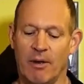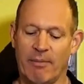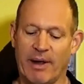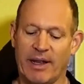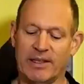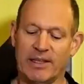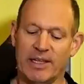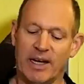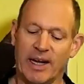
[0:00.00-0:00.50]

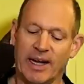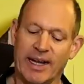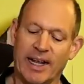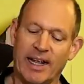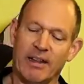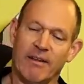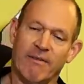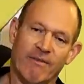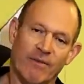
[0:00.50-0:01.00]
meant that I can
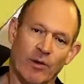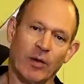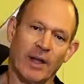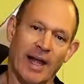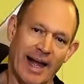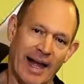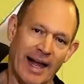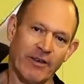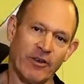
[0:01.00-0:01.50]
get the full
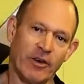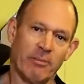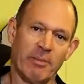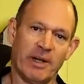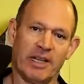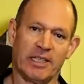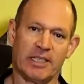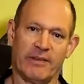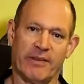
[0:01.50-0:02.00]
100
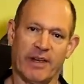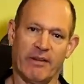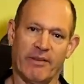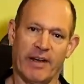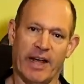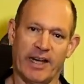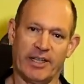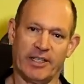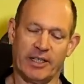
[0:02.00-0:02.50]
minutes of
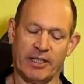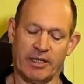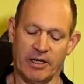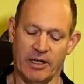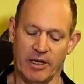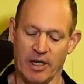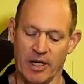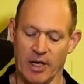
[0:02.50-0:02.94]
elevation.